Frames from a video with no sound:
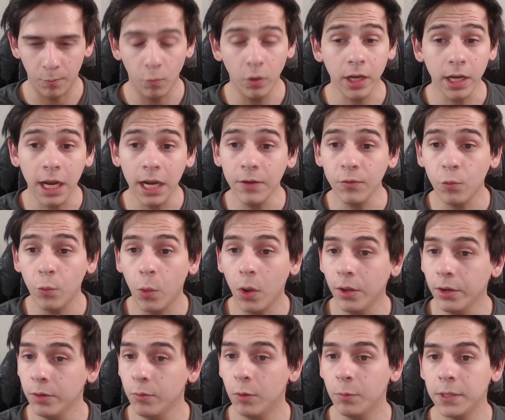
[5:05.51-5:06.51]
What kind of
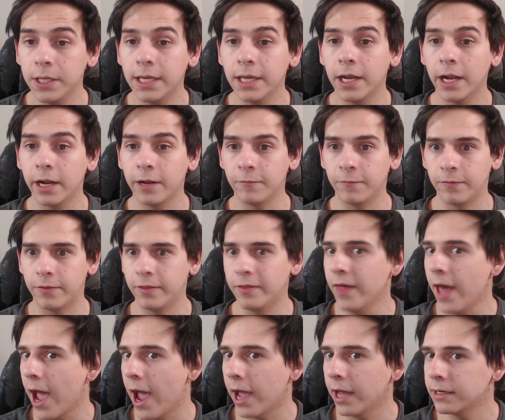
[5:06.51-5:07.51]
quality would we get out of
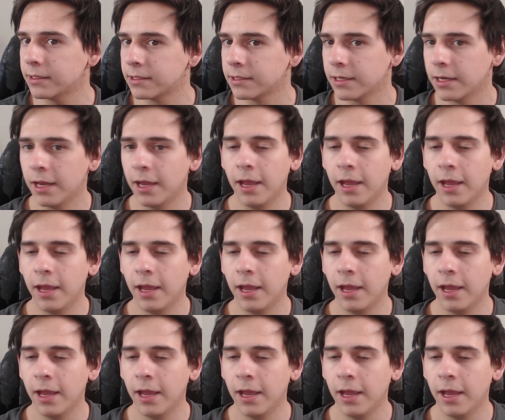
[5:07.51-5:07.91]
that?